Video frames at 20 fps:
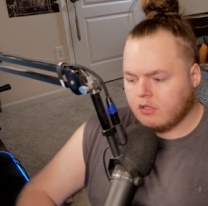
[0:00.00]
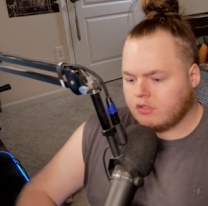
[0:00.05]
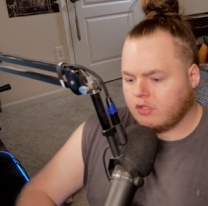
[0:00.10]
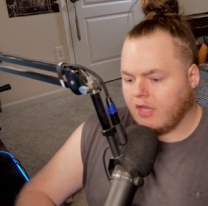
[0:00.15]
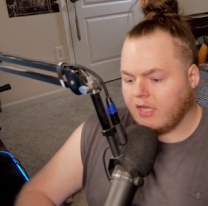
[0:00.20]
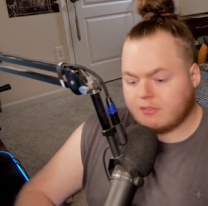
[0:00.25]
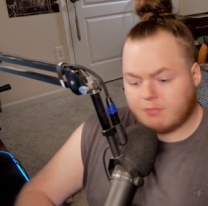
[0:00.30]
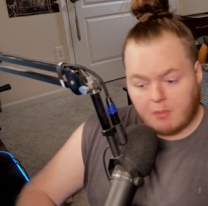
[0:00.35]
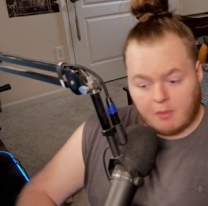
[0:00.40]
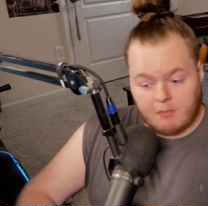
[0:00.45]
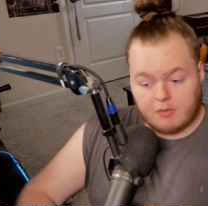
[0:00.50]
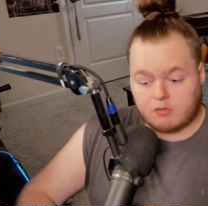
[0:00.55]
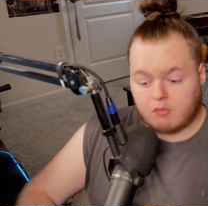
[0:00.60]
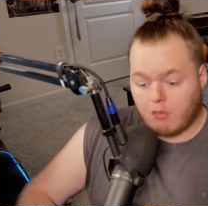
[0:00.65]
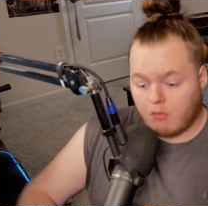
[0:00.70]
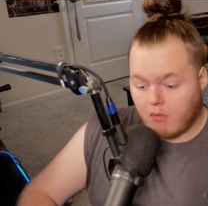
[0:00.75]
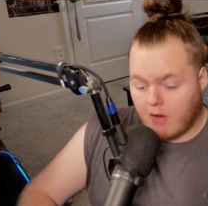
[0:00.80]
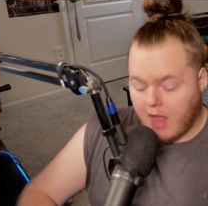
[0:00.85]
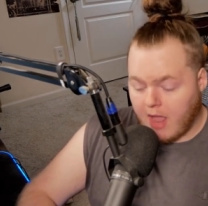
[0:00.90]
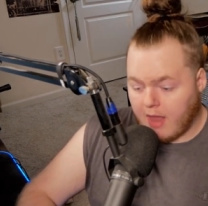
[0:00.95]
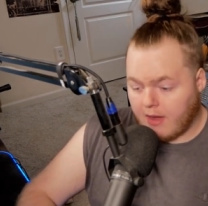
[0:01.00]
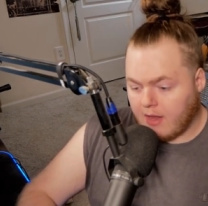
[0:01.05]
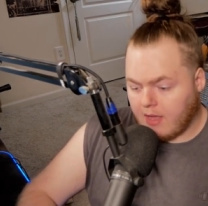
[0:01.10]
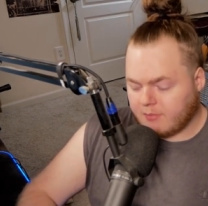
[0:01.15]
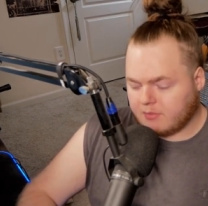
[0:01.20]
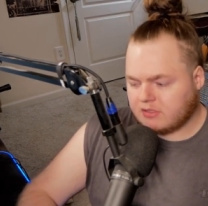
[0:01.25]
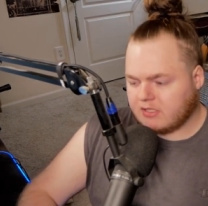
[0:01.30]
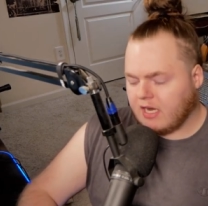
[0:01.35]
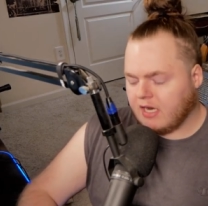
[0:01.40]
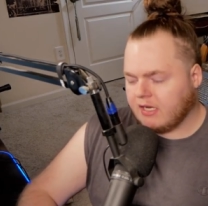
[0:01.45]
So that's pretty much where we're at.
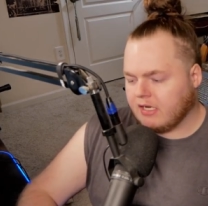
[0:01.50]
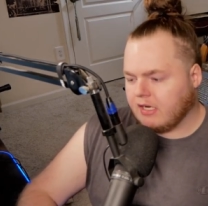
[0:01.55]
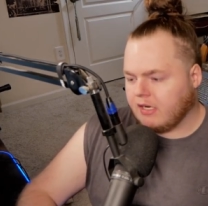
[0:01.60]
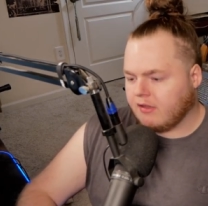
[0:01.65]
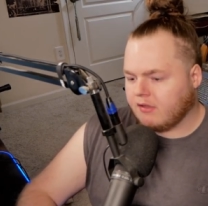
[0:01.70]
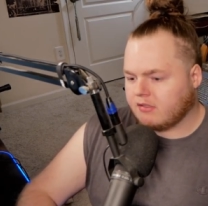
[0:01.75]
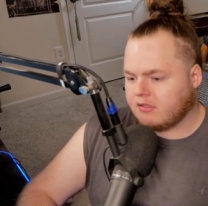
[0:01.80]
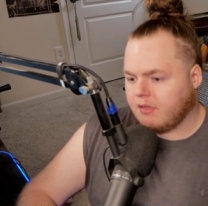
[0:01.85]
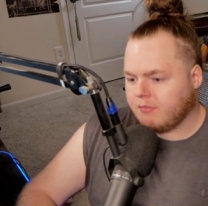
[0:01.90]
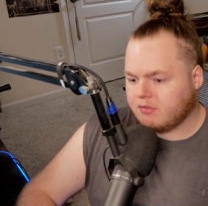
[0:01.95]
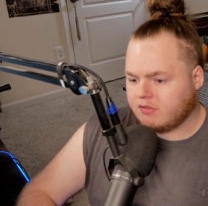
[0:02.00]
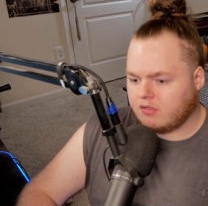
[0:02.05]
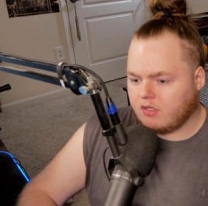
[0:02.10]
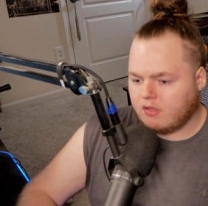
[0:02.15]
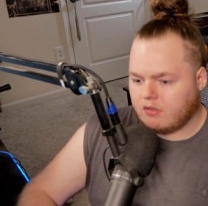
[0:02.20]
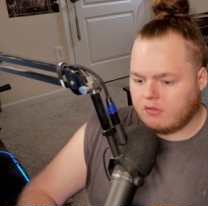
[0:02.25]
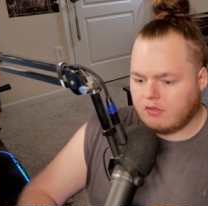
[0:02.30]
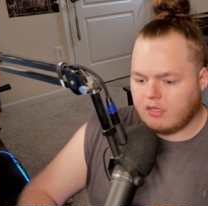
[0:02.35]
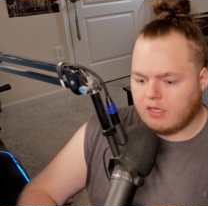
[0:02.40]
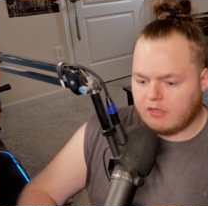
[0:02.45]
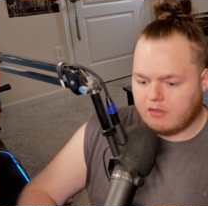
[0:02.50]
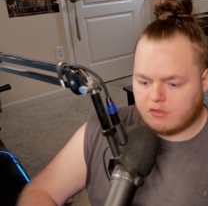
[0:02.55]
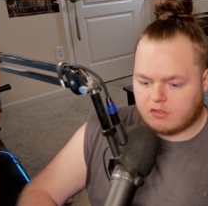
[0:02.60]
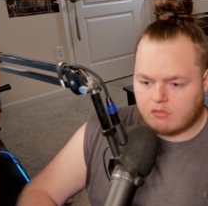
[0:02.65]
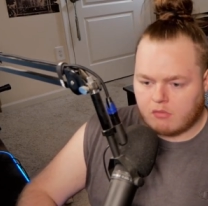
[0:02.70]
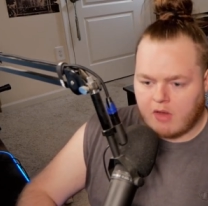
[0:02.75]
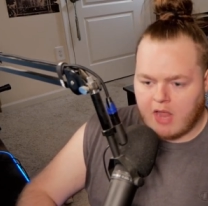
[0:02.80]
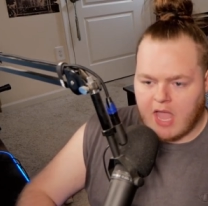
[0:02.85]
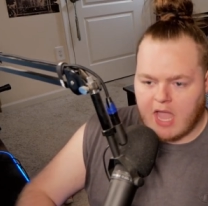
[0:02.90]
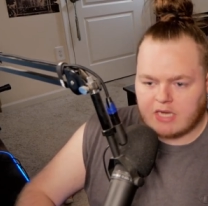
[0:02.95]
I'm excited to get into this episode, get into
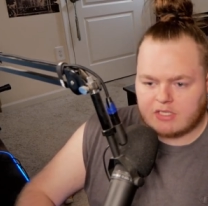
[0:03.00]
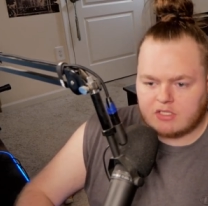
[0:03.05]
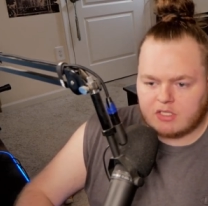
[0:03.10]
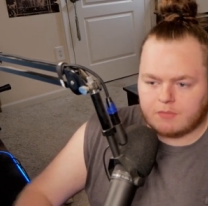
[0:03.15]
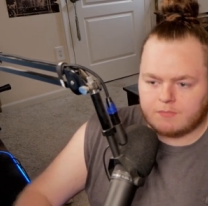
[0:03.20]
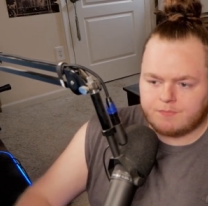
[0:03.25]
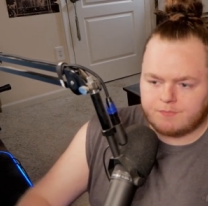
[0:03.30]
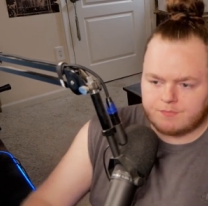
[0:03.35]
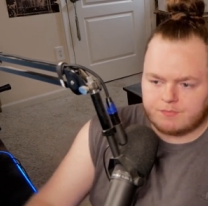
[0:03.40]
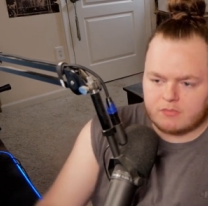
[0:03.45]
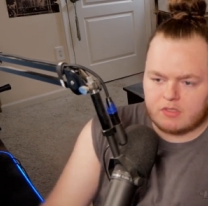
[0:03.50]
this reaction.